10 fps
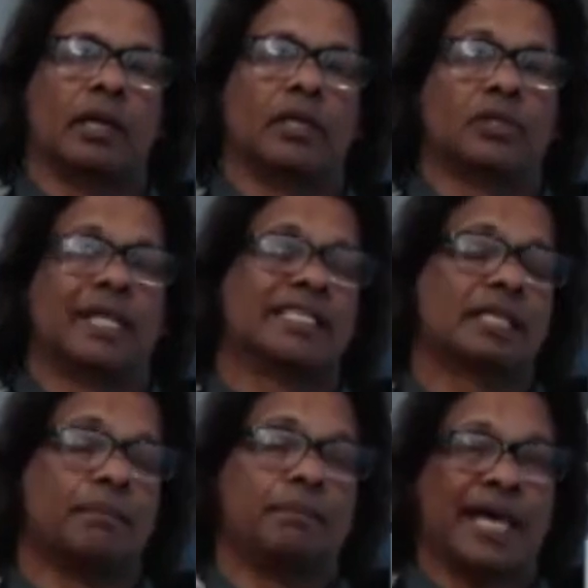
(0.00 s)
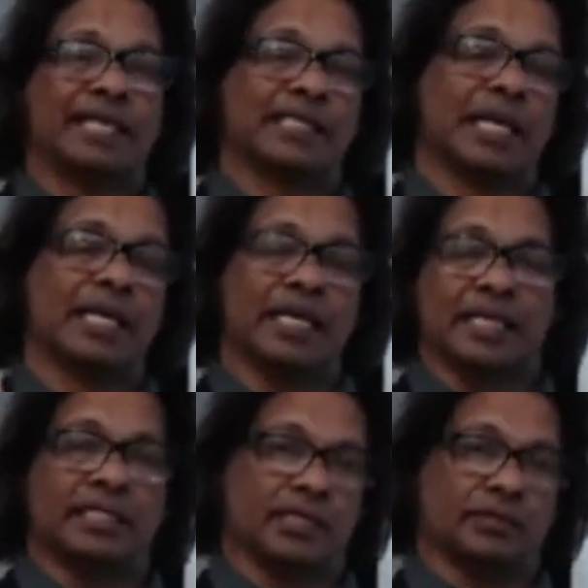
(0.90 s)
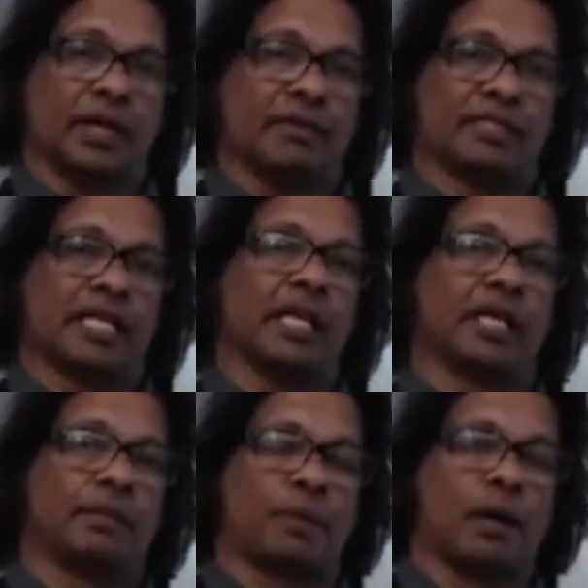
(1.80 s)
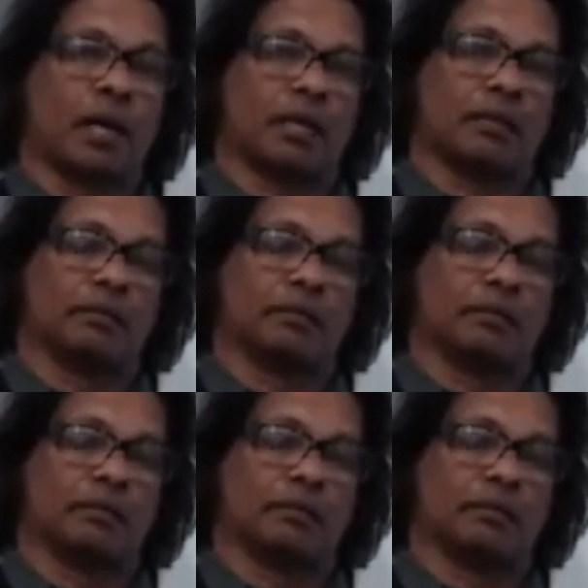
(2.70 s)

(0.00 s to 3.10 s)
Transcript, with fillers: So that's the best and easiest way of selling your product.